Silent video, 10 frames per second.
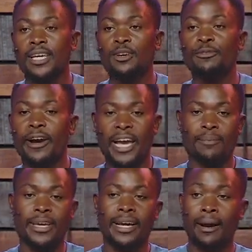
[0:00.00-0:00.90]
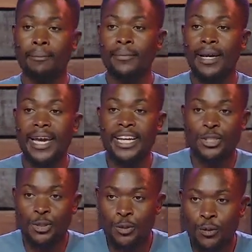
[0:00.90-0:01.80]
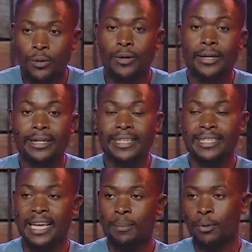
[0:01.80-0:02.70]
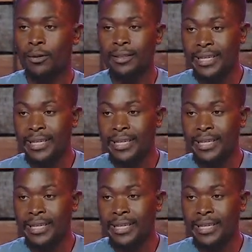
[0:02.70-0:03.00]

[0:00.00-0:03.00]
if I become a true disciple?